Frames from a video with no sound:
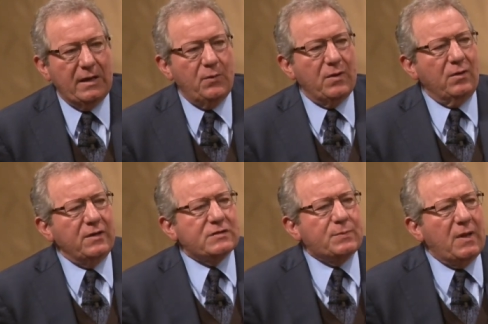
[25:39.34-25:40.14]
And he went
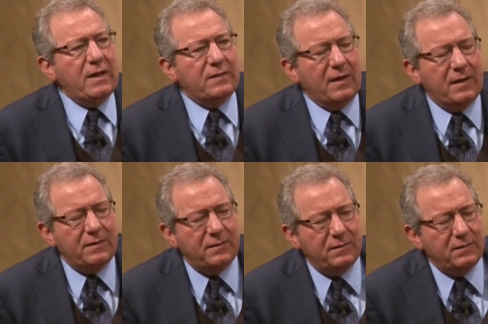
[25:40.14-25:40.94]
on to explain
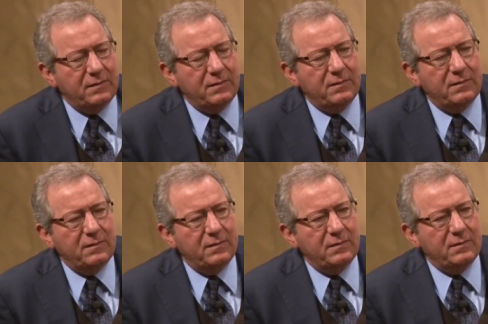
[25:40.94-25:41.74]
that
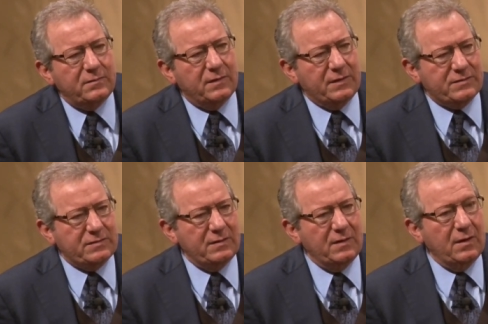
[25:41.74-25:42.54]
to
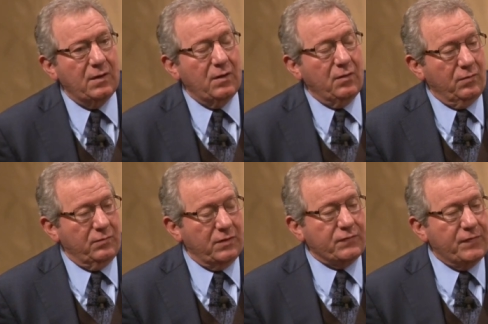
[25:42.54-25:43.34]
this,
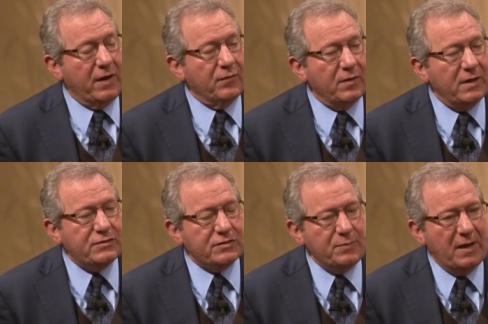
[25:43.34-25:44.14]
this very
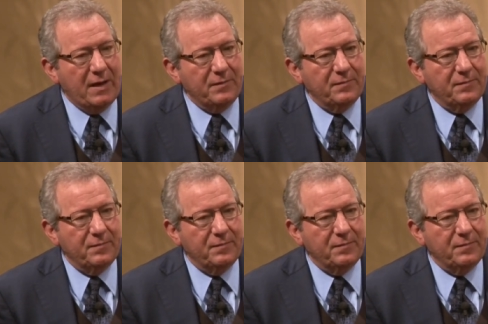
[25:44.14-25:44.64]
religious man.